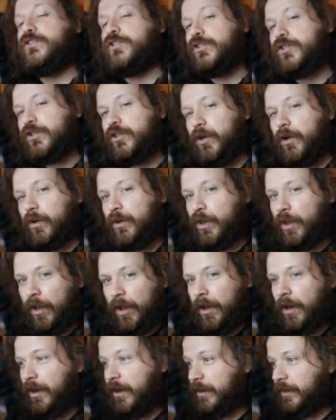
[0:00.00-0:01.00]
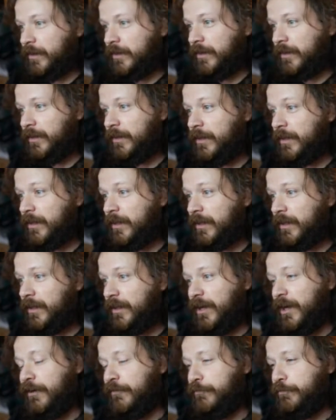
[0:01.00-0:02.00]
so long
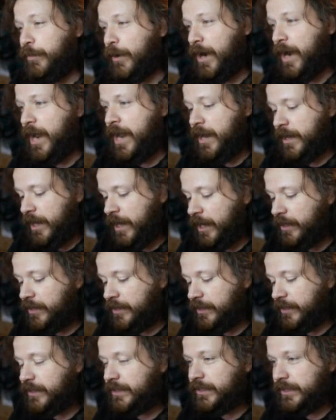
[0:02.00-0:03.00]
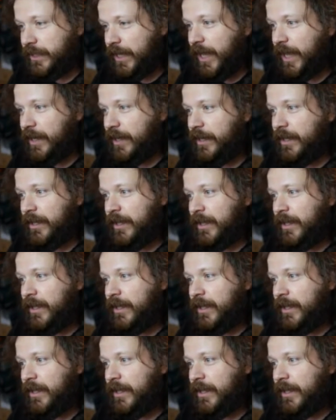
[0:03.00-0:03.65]
of buying into this set.